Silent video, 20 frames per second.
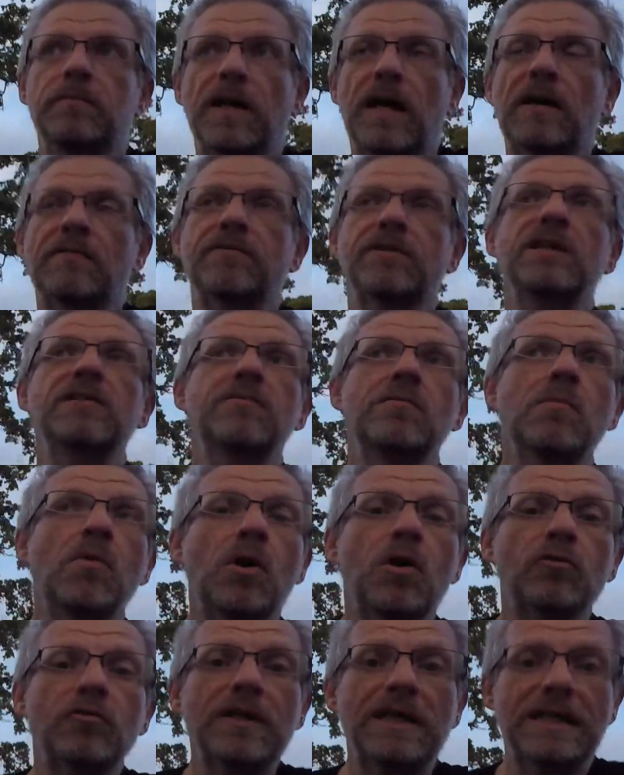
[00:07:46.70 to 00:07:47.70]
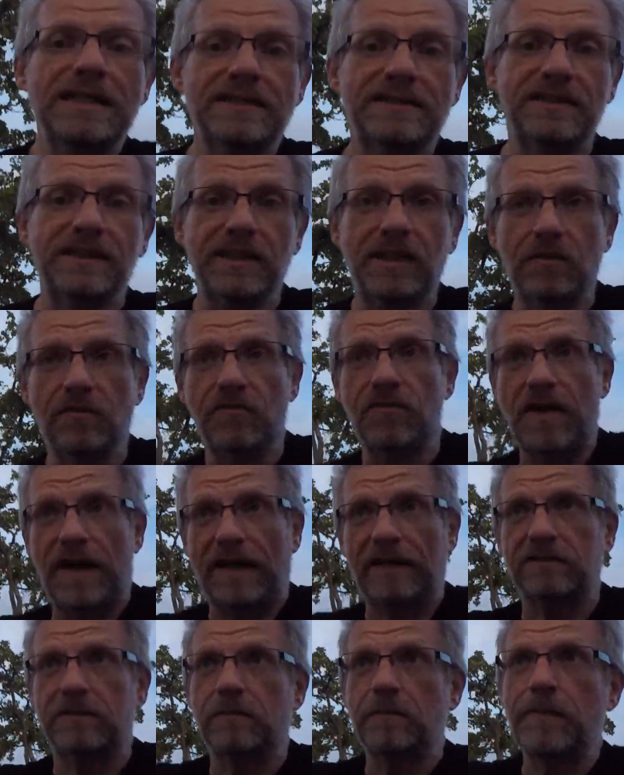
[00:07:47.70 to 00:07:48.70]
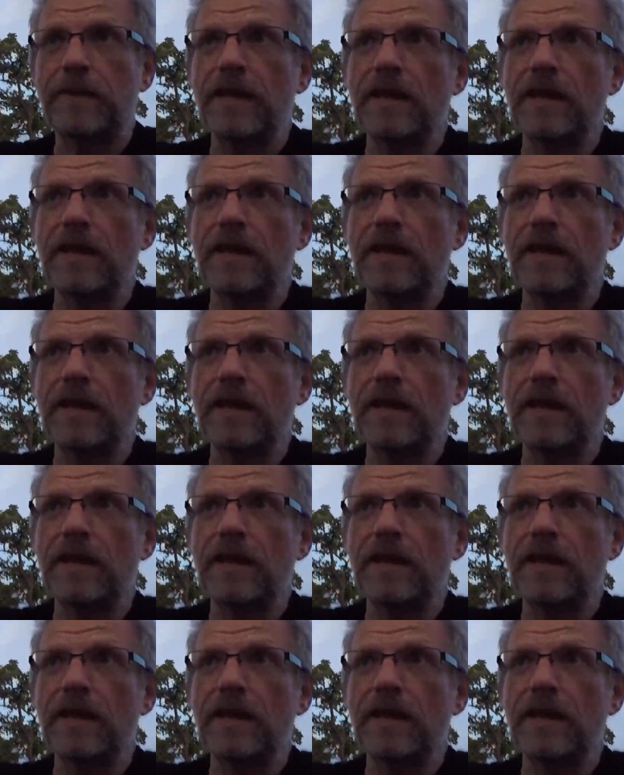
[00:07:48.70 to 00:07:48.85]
have an even more realistic effect.